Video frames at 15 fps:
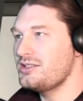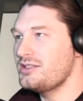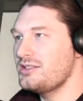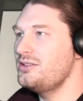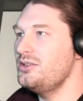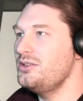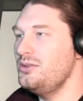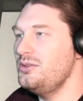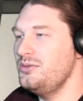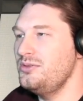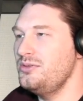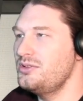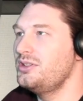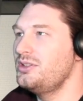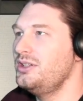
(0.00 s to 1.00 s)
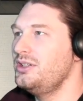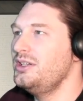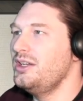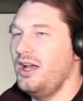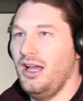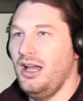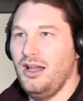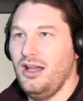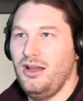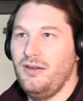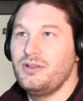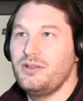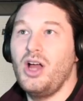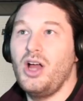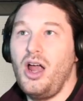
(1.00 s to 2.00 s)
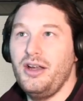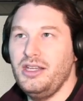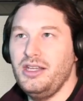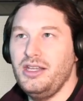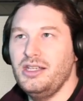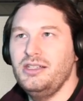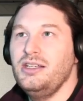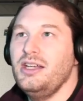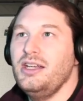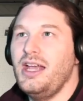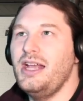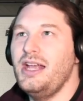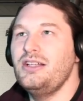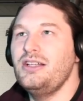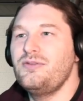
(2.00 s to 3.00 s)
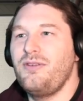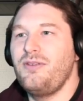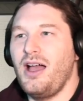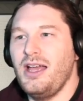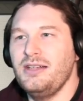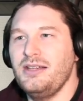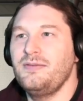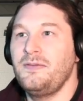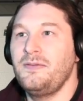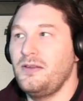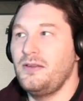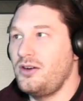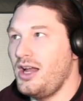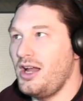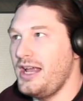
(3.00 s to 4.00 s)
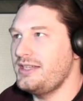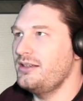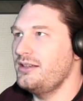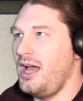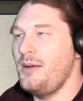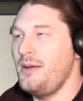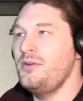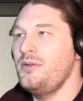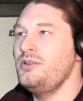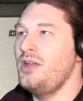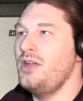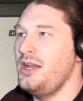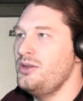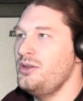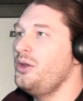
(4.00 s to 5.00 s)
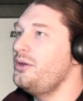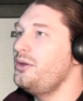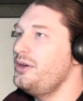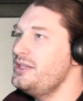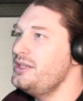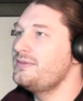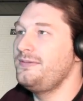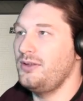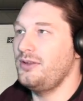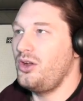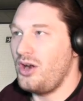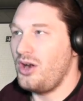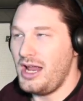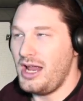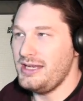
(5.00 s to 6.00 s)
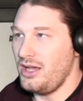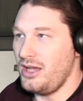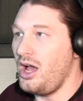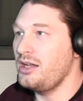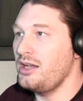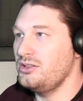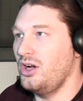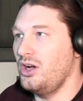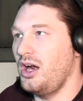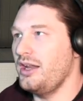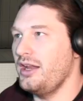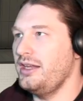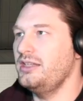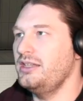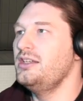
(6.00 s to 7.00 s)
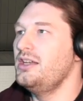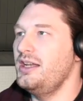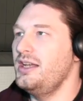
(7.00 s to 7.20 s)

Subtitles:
the dunes of Guardian and find fluorite. I mean, I know there is fluorite on Guardian.